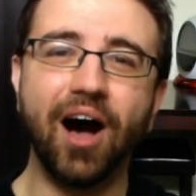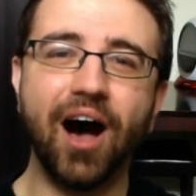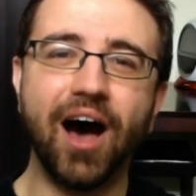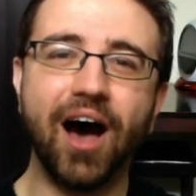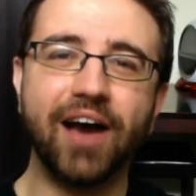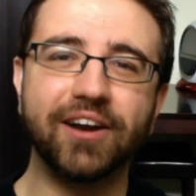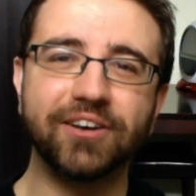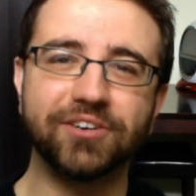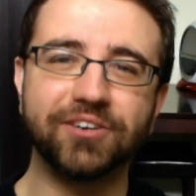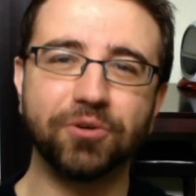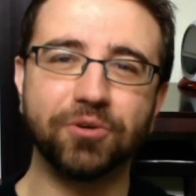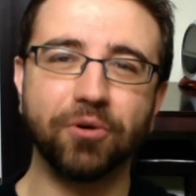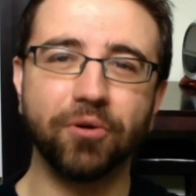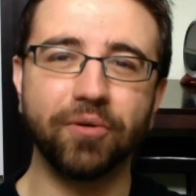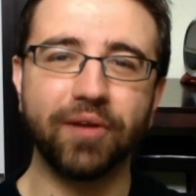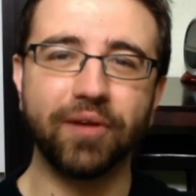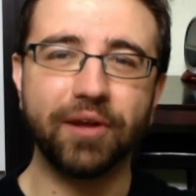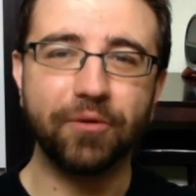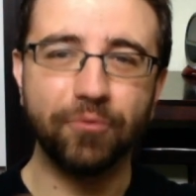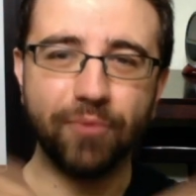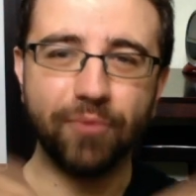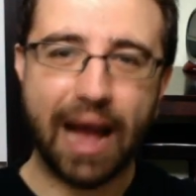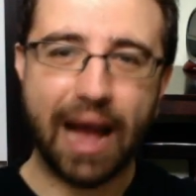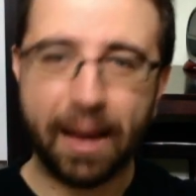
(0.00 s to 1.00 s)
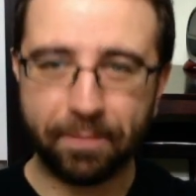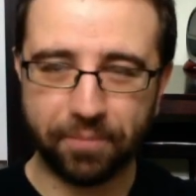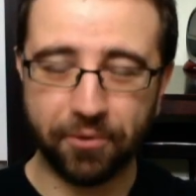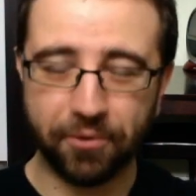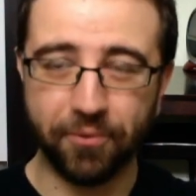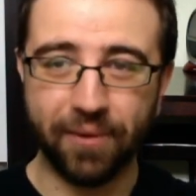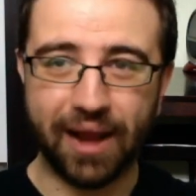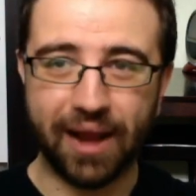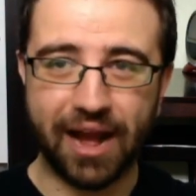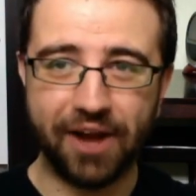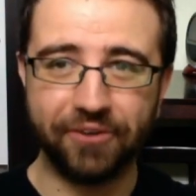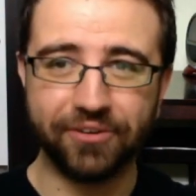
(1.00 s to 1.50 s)
auditory
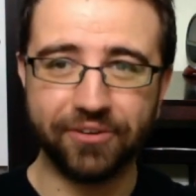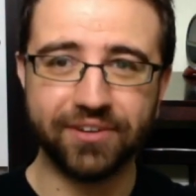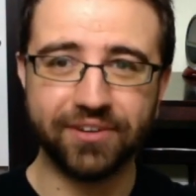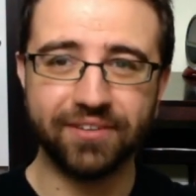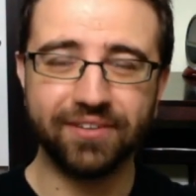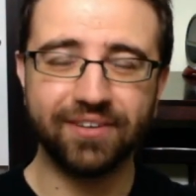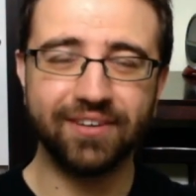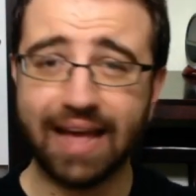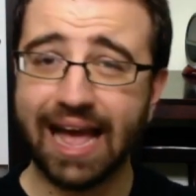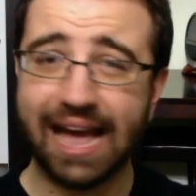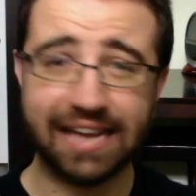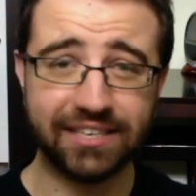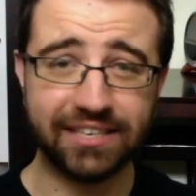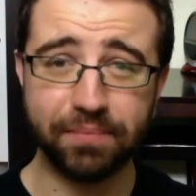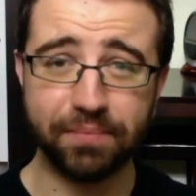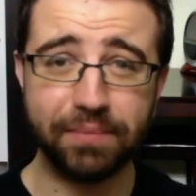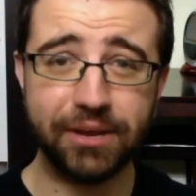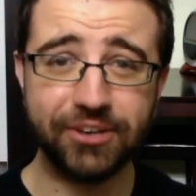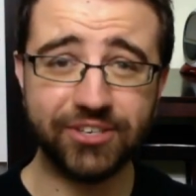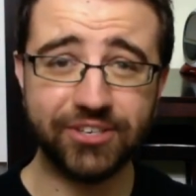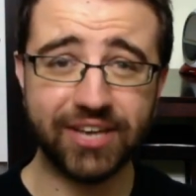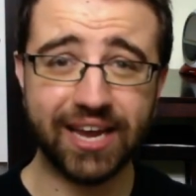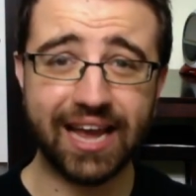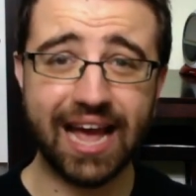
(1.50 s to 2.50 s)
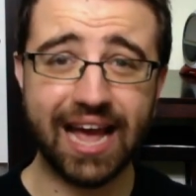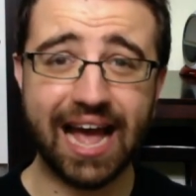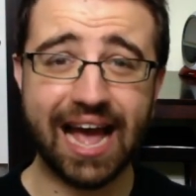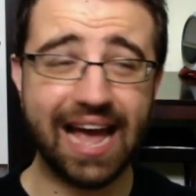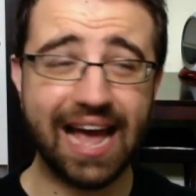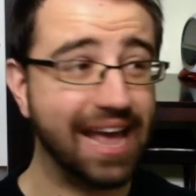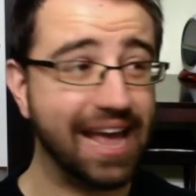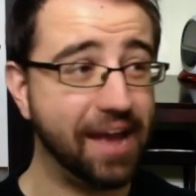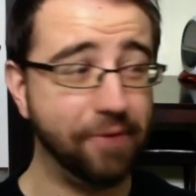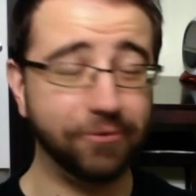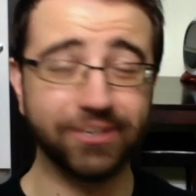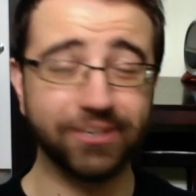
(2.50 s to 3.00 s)
wraparound. As a music
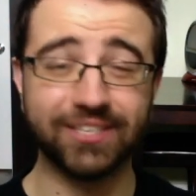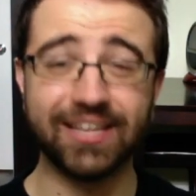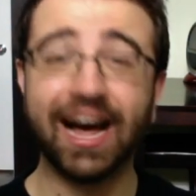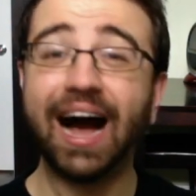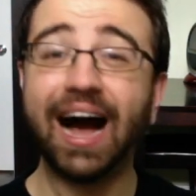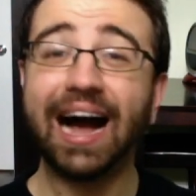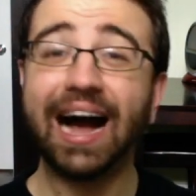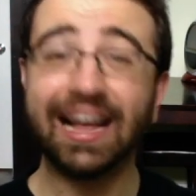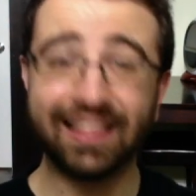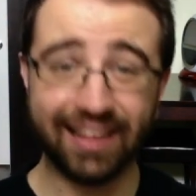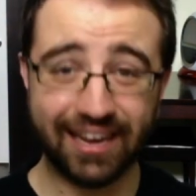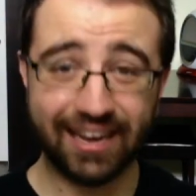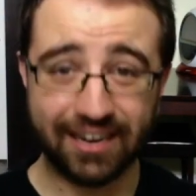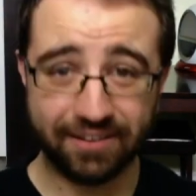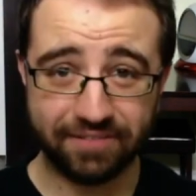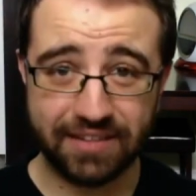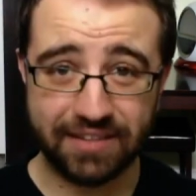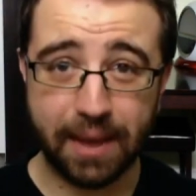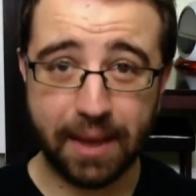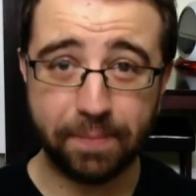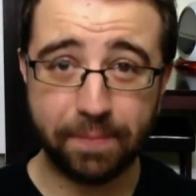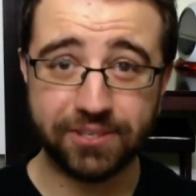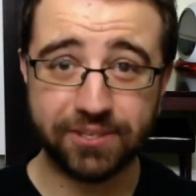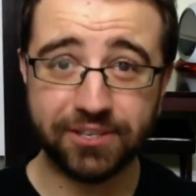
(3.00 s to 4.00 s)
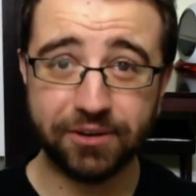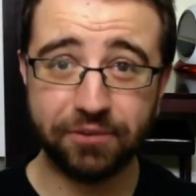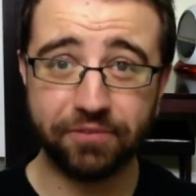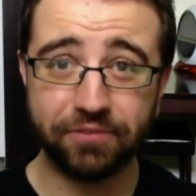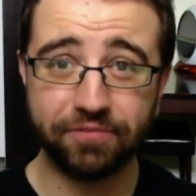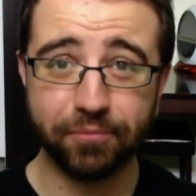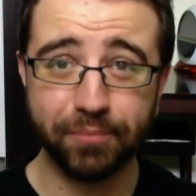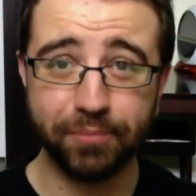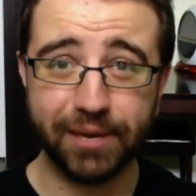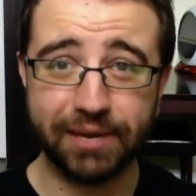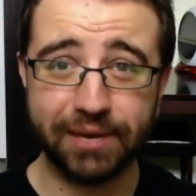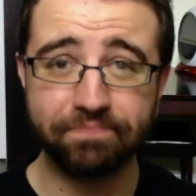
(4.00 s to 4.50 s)
guy, it was the highlight of the episode
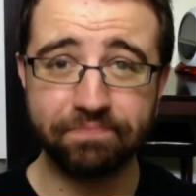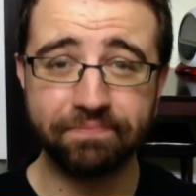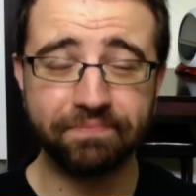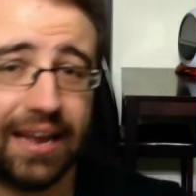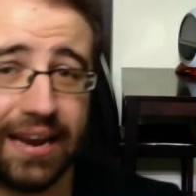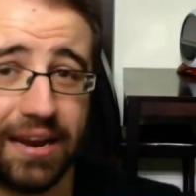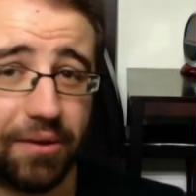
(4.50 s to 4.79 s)
for me.